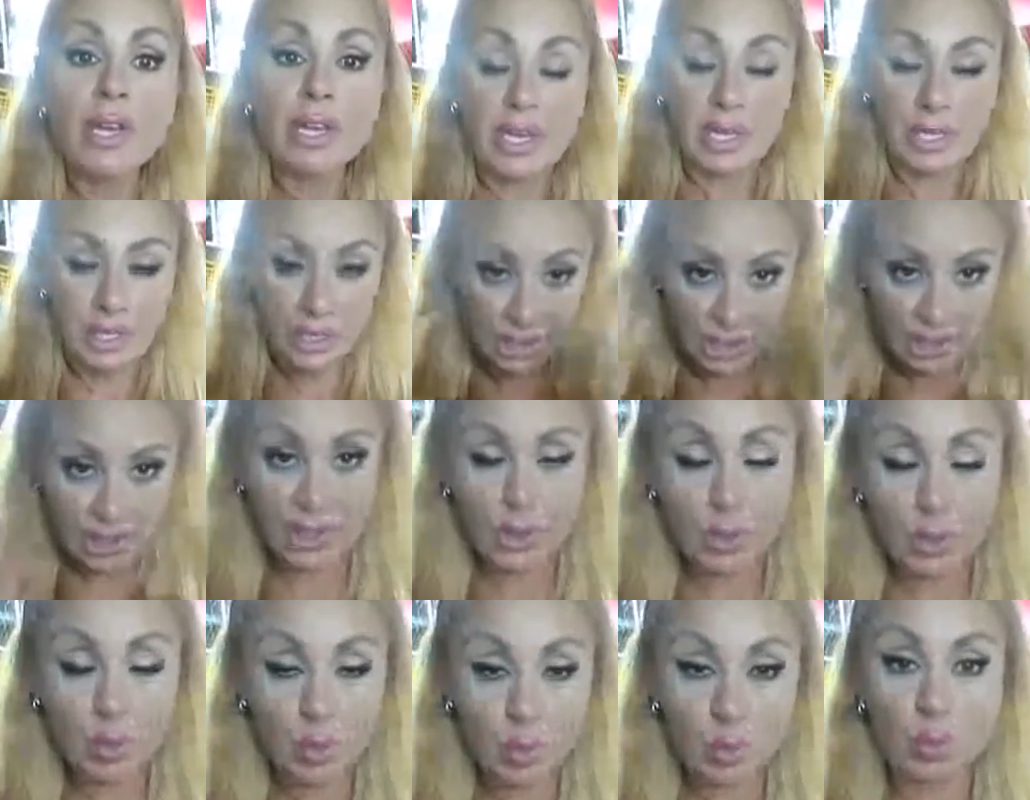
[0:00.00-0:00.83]
He needs to
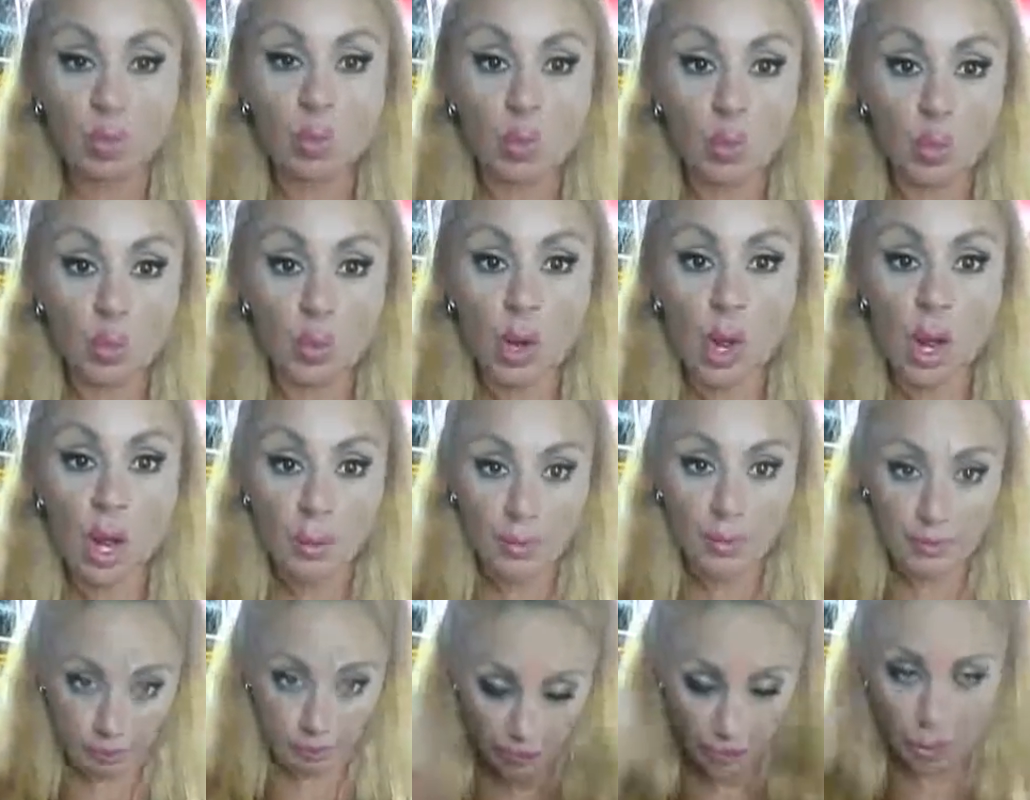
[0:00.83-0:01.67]
get
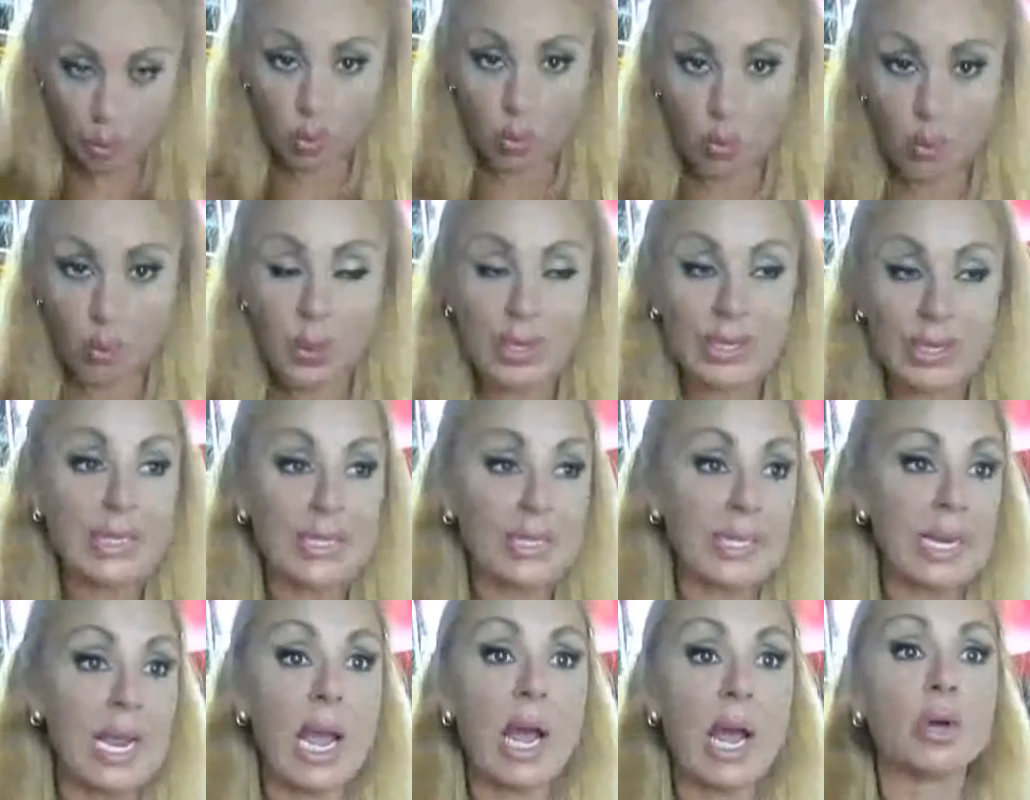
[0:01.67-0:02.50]
wet
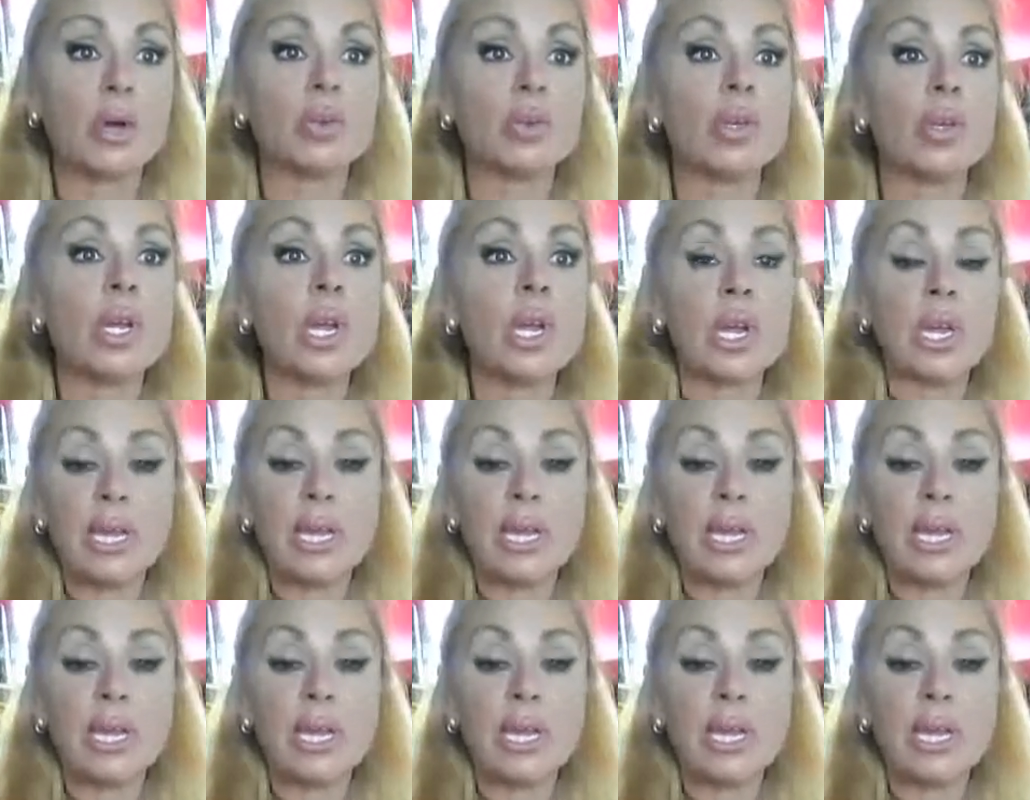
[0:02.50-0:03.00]
it down.